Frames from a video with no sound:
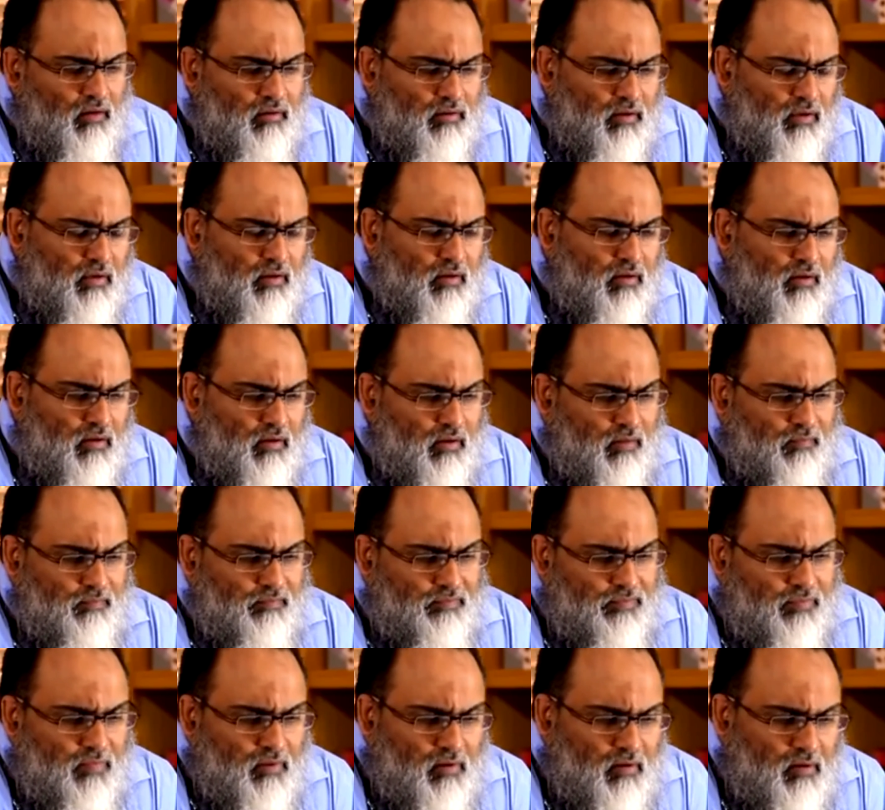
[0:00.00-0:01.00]
I think
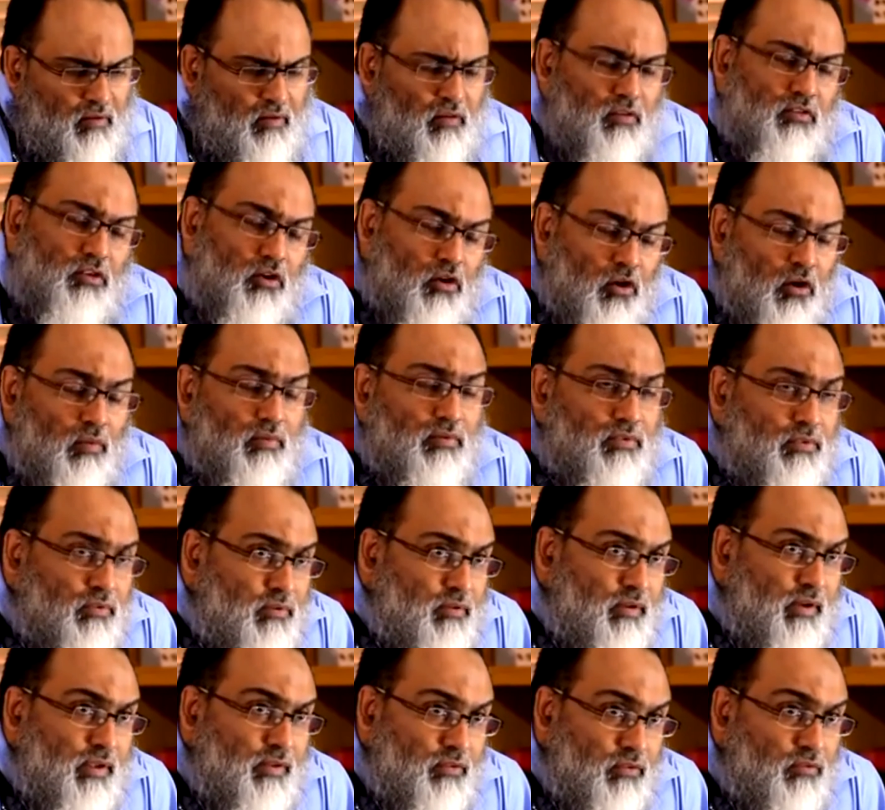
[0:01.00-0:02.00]
the common
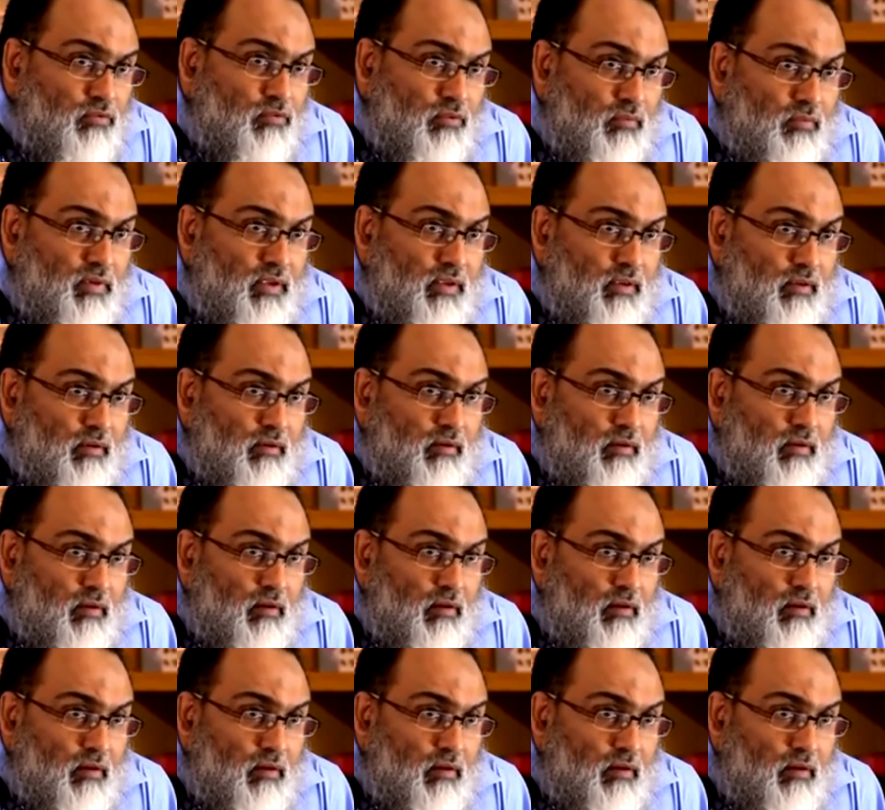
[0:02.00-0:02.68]
threads for me,